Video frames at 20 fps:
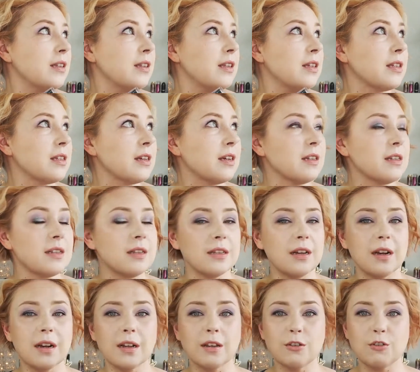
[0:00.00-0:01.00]
the sun
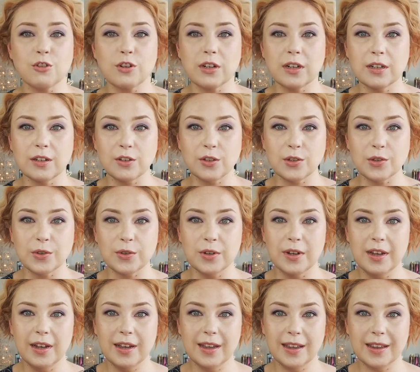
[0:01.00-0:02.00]
started to shine, so
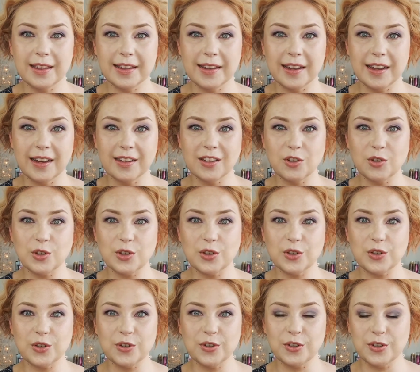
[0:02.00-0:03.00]
the light
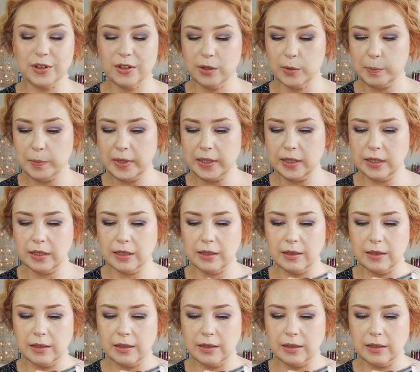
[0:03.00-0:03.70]
just turned a bit